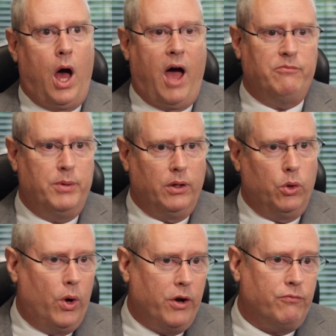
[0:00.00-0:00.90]
I've been a
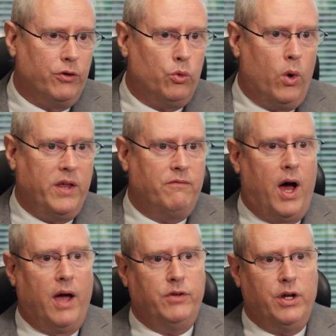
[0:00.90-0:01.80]
lawyer for
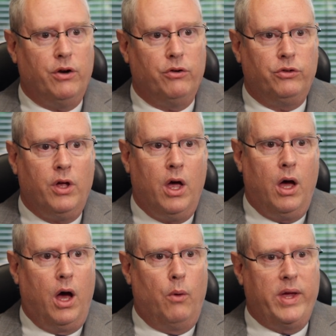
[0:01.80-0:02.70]
25 years.
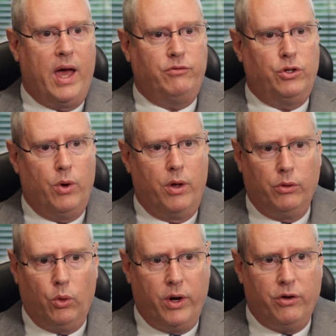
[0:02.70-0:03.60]
We have two other
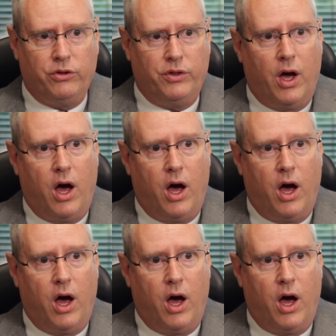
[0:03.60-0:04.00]
lawyers in the